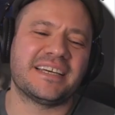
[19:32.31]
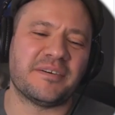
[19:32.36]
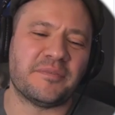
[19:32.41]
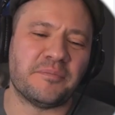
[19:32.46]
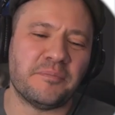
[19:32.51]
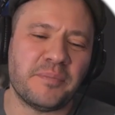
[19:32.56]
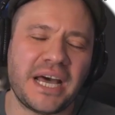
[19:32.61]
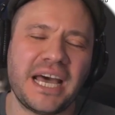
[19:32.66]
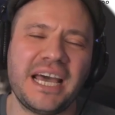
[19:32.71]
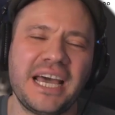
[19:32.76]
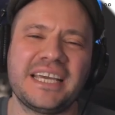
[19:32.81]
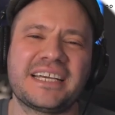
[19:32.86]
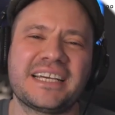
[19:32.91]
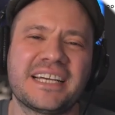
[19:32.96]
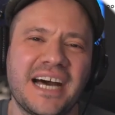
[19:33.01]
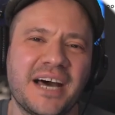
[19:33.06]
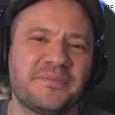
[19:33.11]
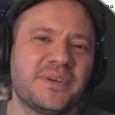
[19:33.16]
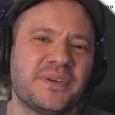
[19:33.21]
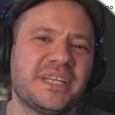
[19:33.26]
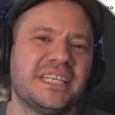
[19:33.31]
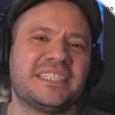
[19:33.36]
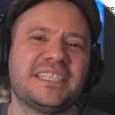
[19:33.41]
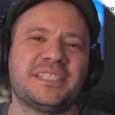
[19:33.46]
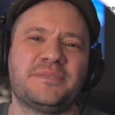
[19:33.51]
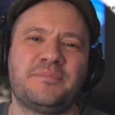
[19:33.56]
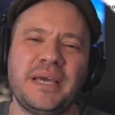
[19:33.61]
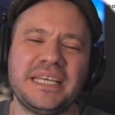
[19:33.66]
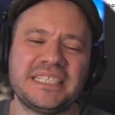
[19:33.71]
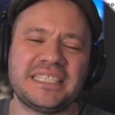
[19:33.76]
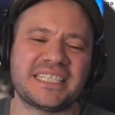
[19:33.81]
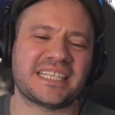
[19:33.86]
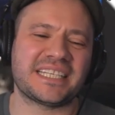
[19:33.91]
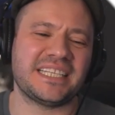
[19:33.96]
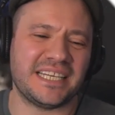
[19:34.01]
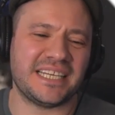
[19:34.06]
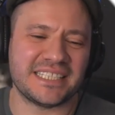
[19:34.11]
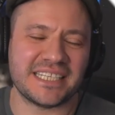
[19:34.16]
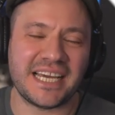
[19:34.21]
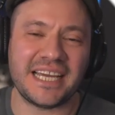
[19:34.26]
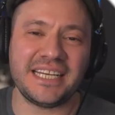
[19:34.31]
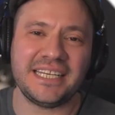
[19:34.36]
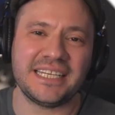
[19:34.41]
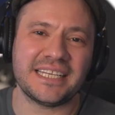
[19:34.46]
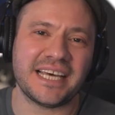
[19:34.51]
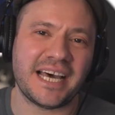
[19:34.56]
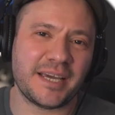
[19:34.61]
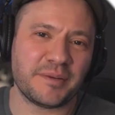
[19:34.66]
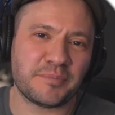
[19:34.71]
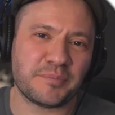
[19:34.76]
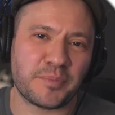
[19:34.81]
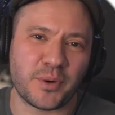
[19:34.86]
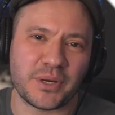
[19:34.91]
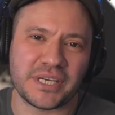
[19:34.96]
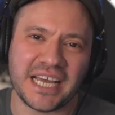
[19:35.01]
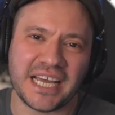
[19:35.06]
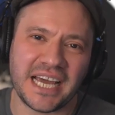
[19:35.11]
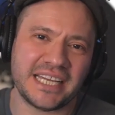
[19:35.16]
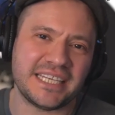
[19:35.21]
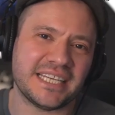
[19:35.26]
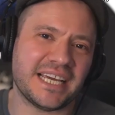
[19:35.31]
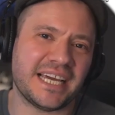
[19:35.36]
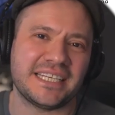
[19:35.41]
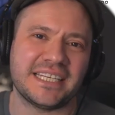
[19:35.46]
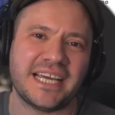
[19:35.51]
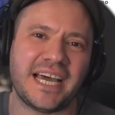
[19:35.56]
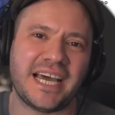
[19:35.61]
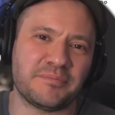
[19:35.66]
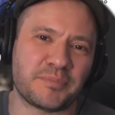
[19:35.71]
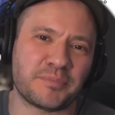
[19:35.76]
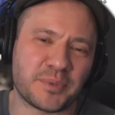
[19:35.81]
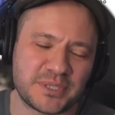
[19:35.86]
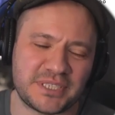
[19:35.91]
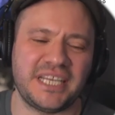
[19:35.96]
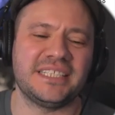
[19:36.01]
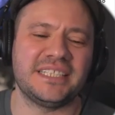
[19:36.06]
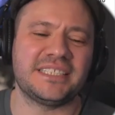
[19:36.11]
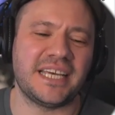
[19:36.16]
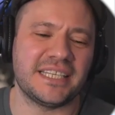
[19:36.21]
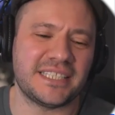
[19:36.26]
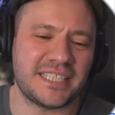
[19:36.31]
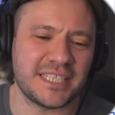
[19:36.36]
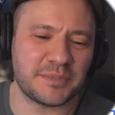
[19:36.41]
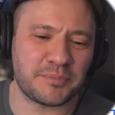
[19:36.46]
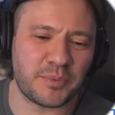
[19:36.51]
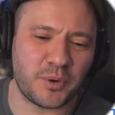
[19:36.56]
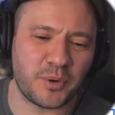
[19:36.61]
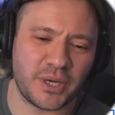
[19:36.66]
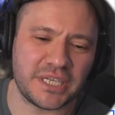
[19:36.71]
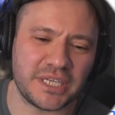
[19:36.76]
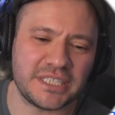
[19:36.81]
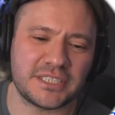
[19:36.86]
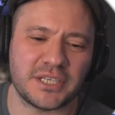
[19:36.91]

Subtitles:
My confidence is basically at 99.999% at this point.